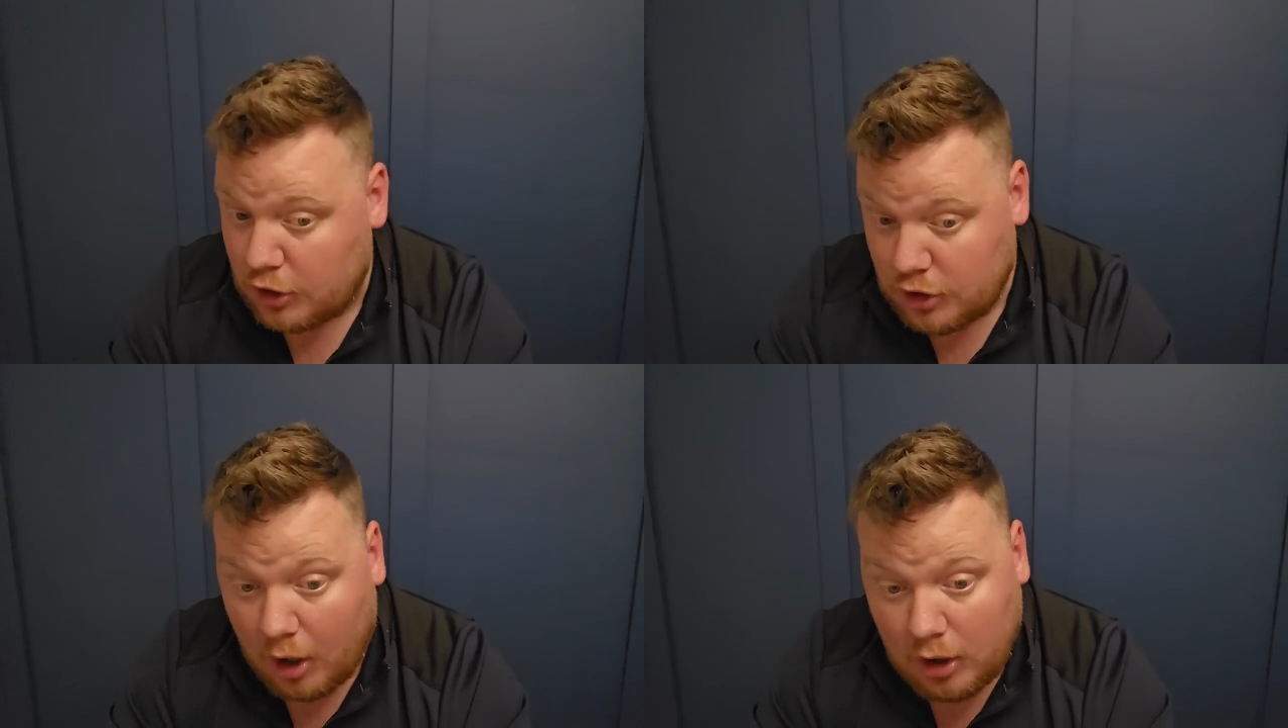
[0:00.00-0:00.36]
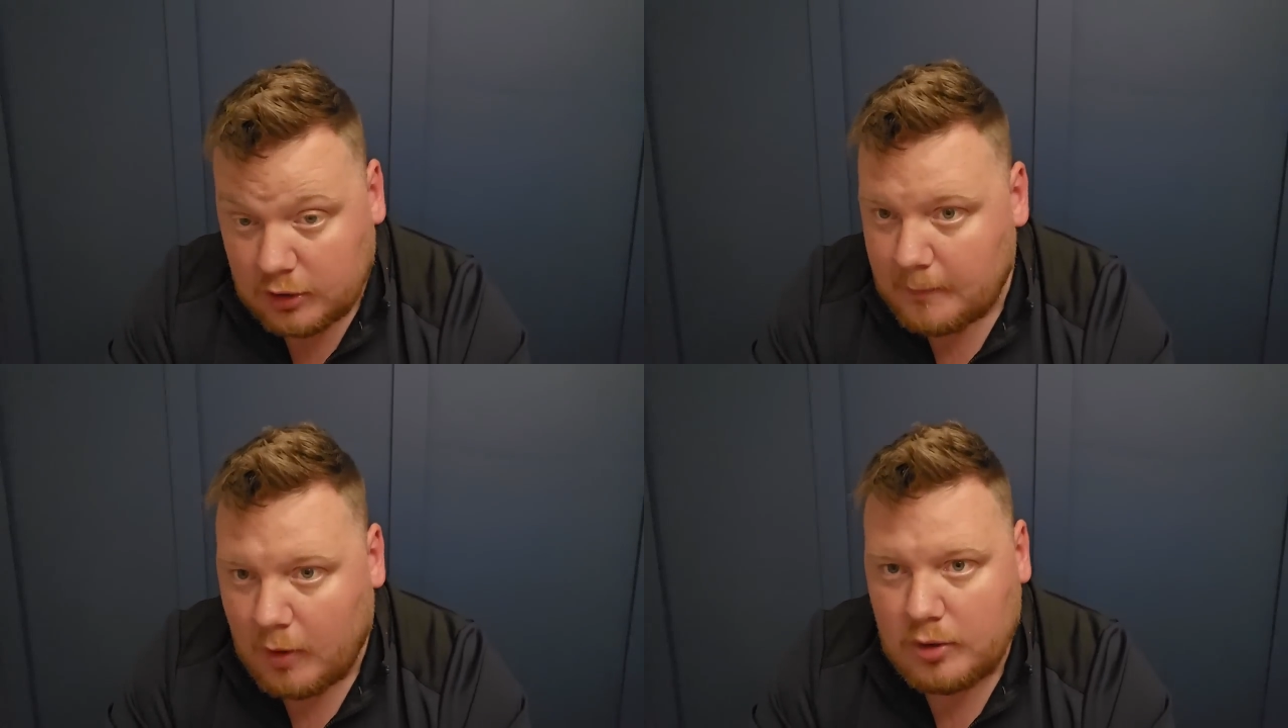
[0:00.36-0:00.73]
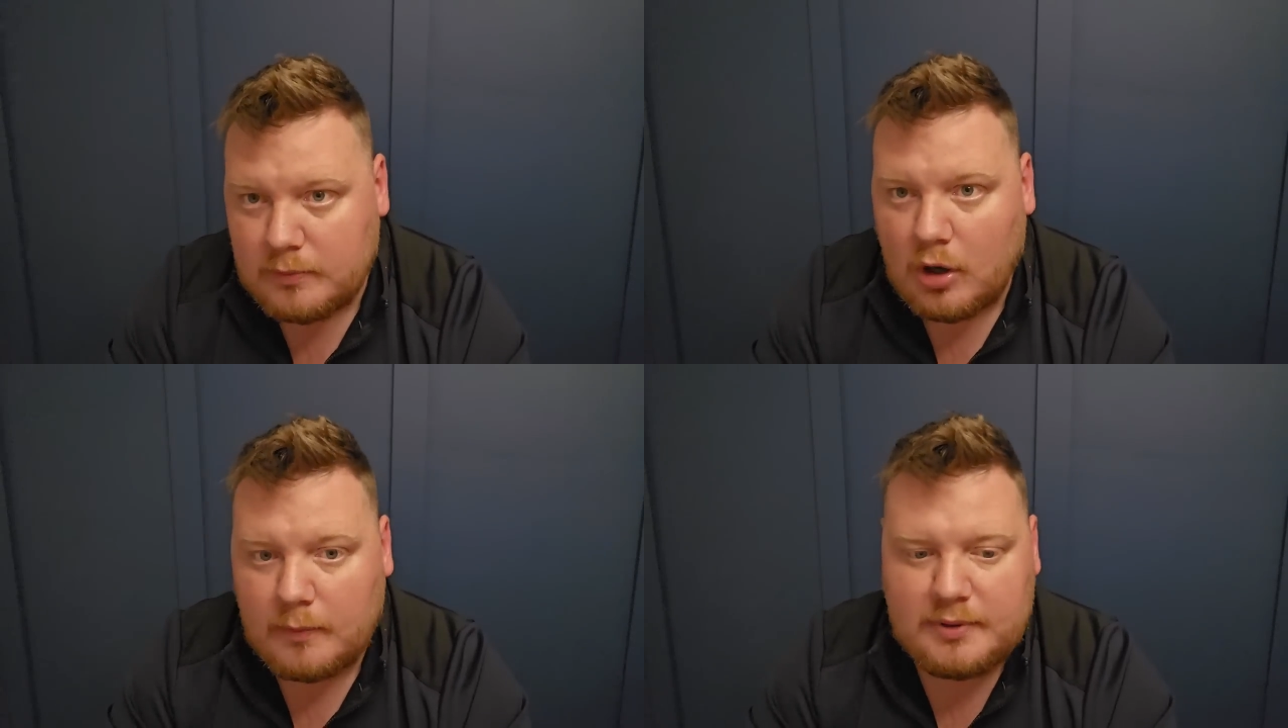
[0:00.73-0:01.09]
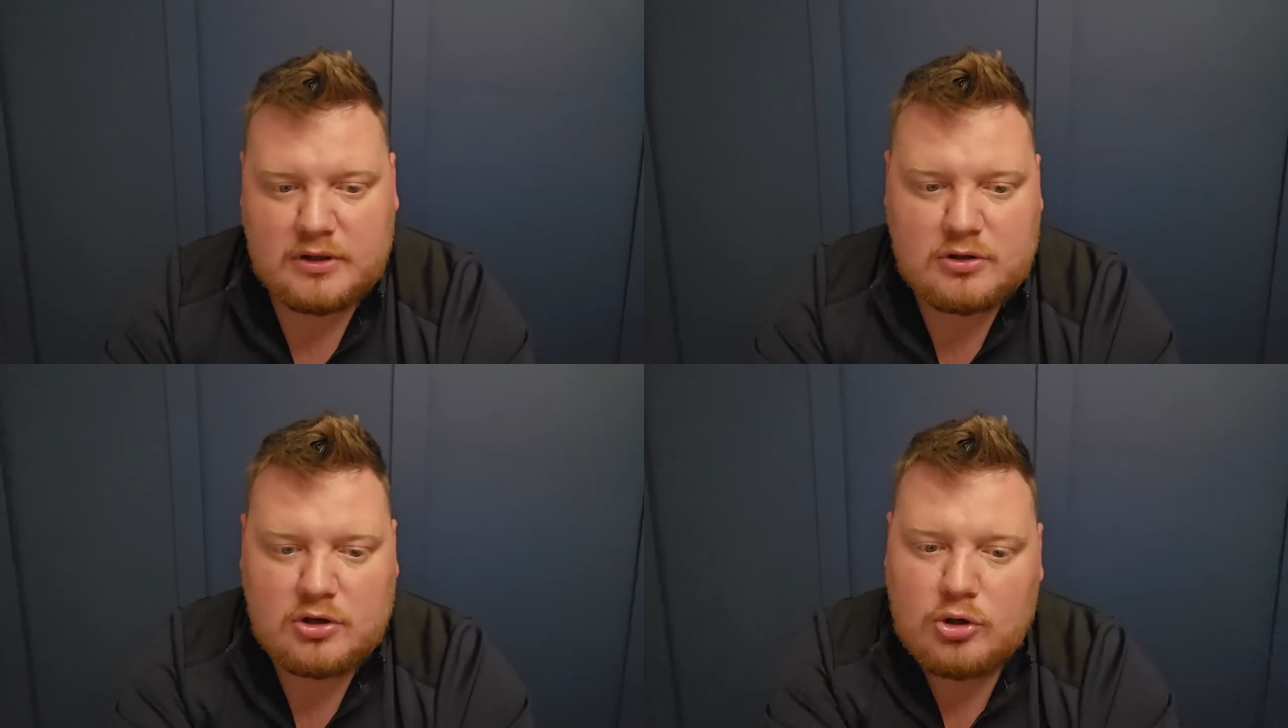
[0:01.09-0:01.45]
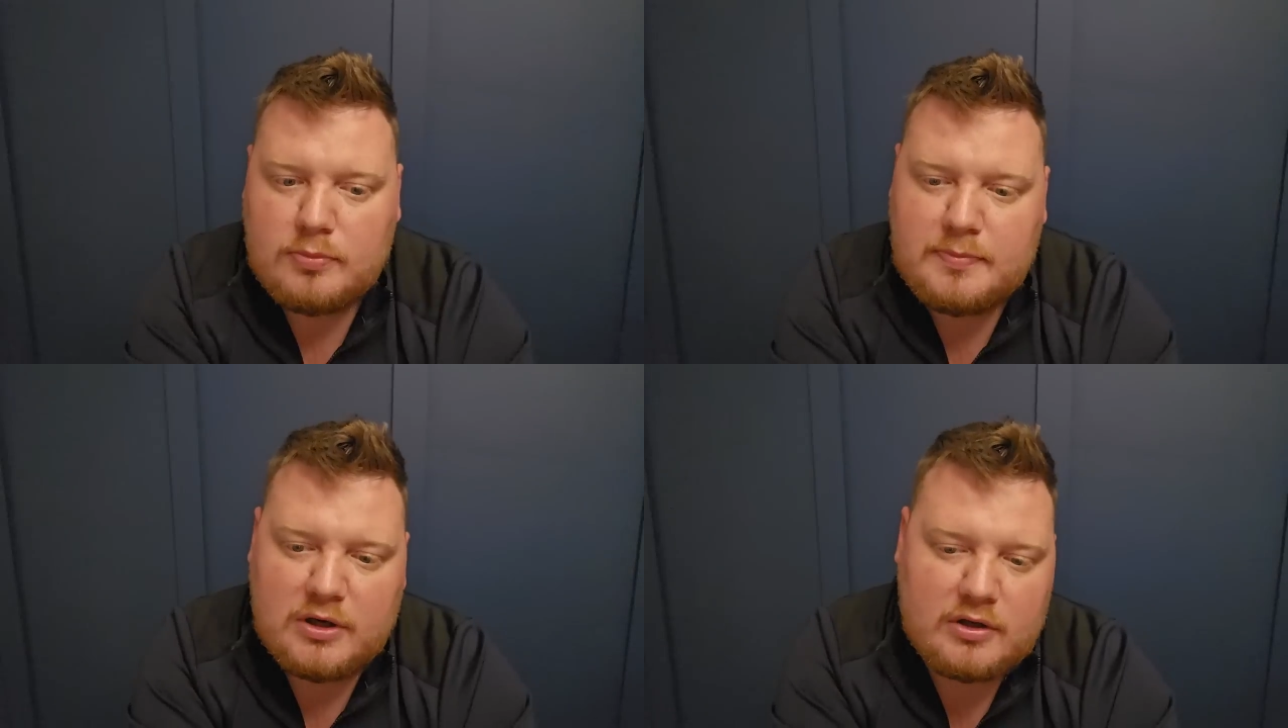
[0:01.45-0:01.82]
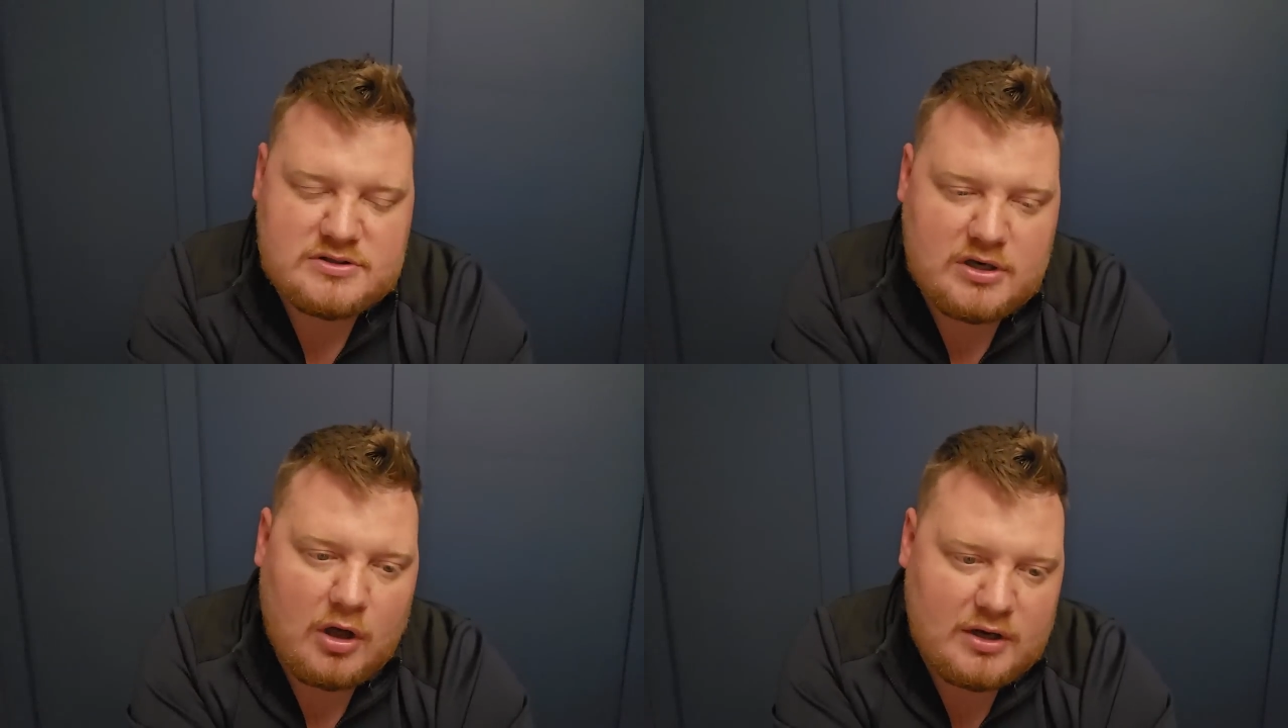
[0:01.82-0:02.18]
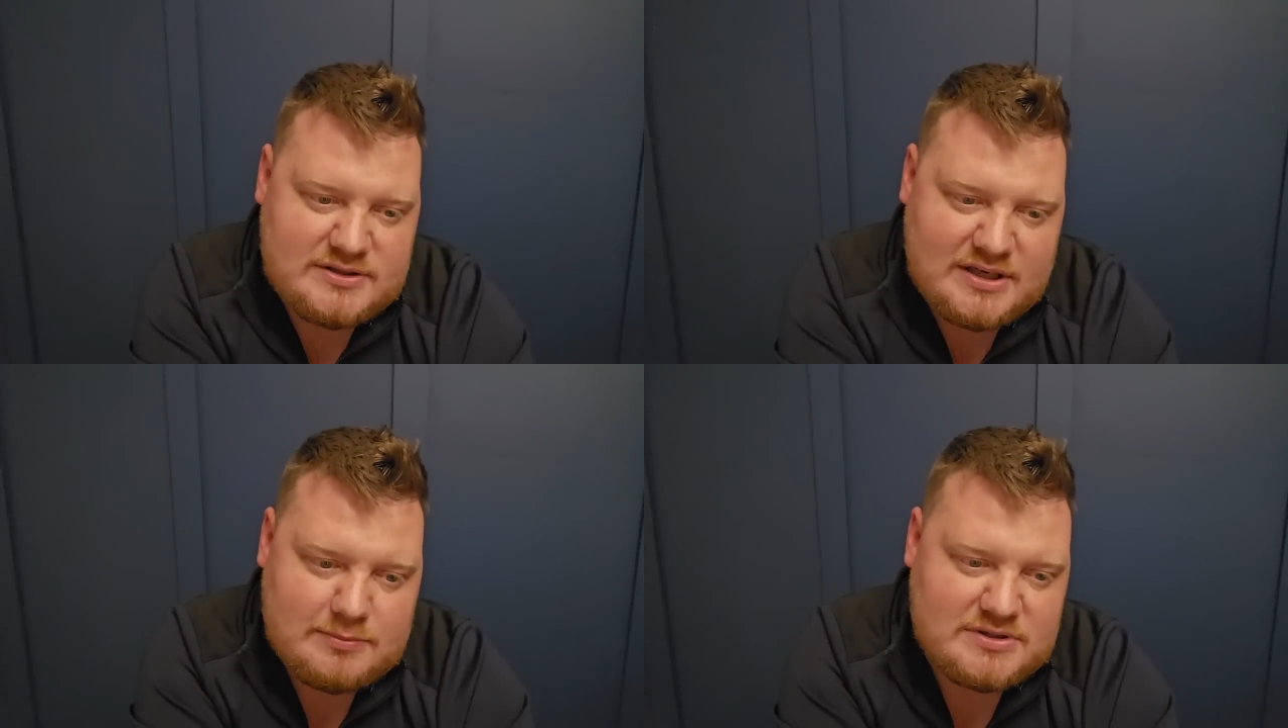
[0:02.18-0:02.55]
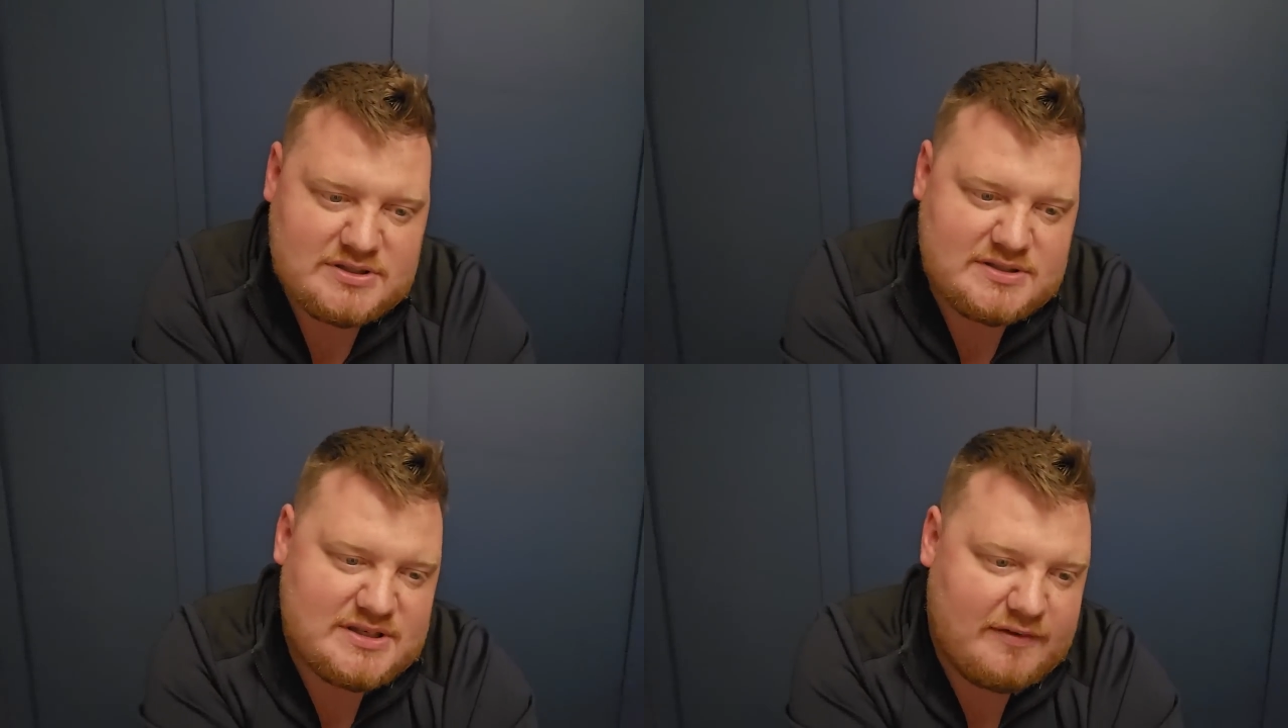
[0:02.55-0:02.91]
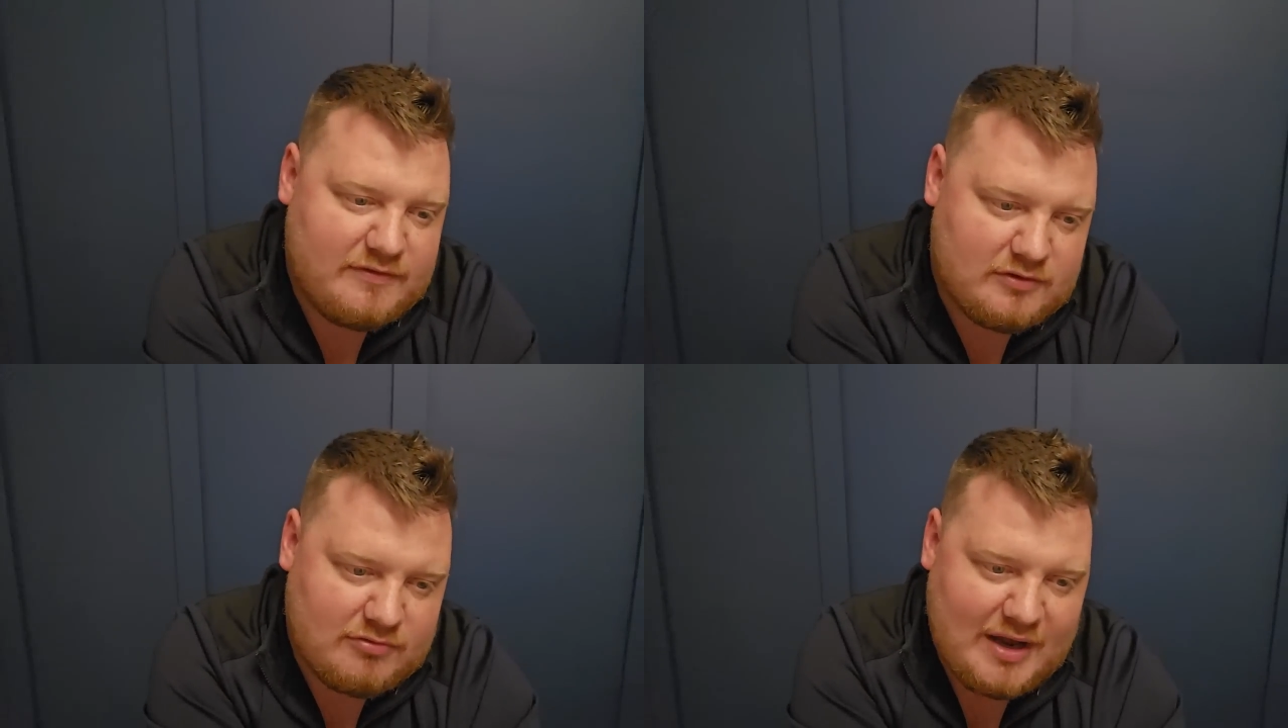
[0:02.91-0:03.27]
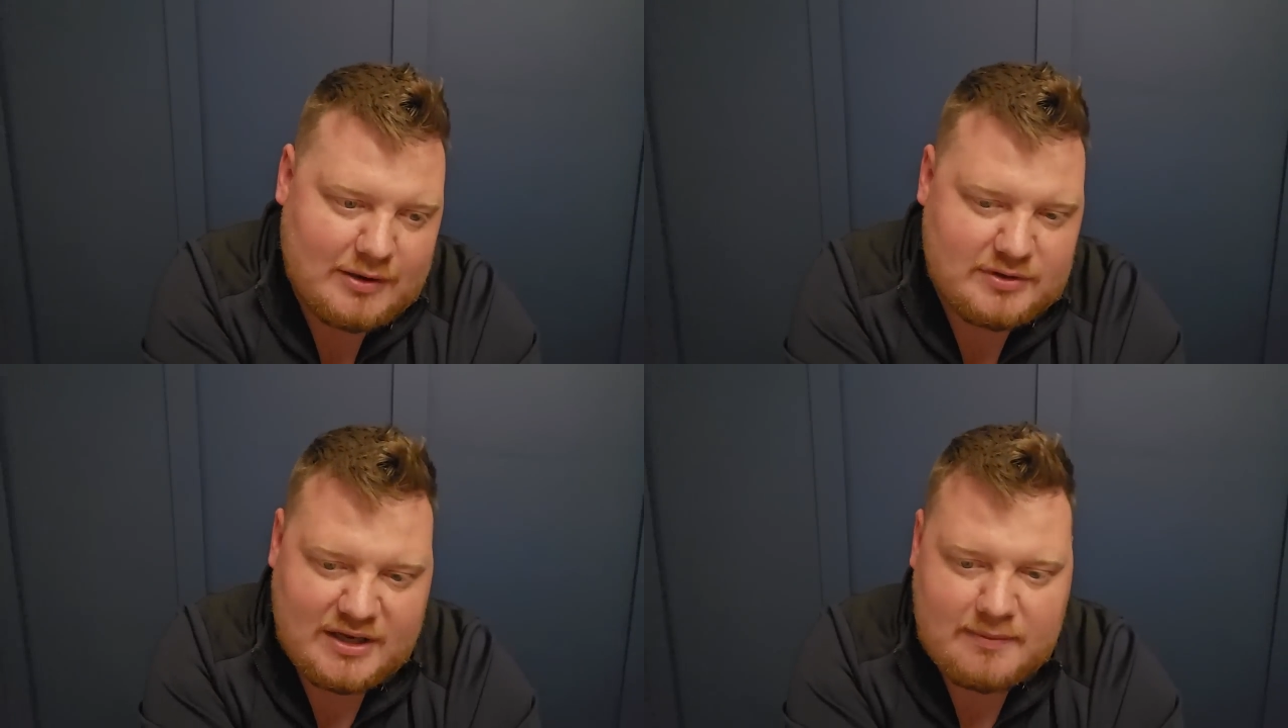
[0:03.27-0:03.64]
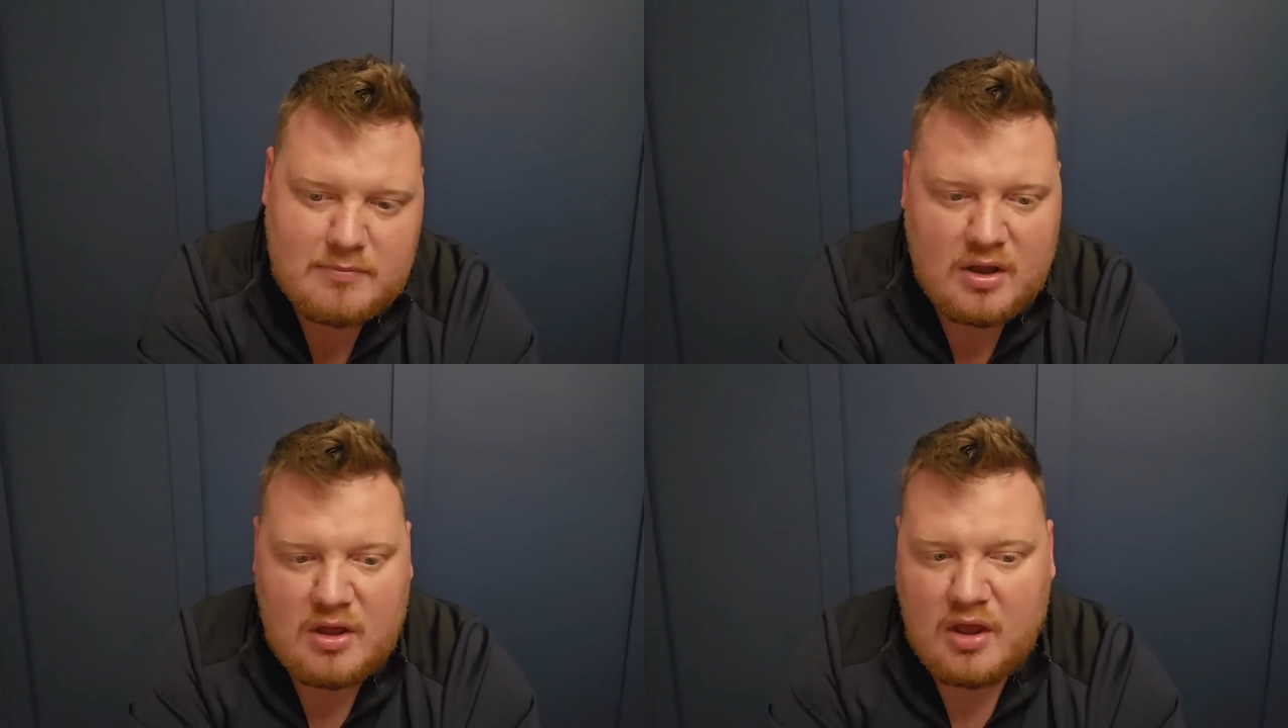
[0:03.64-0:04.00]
Onana might not be at the club. You know, there's a lot of teams sniffing around him.